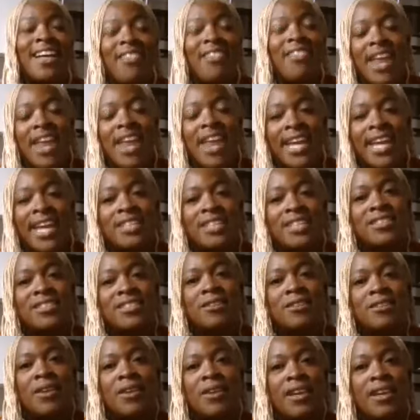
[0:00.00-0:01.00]
that I can
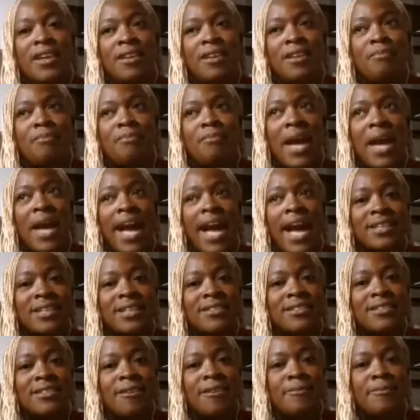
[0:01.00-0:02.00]
still impact
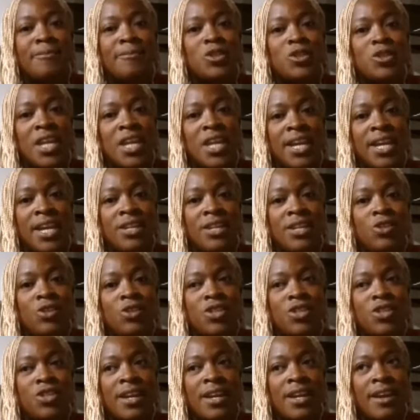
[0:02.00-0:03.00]
some
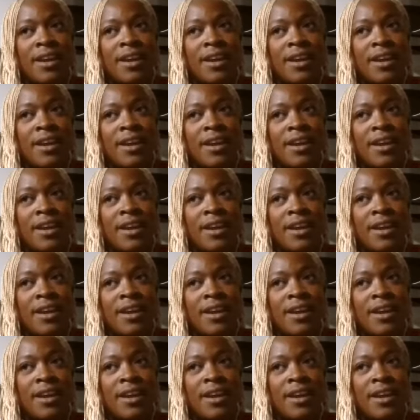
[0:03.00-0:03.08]
change,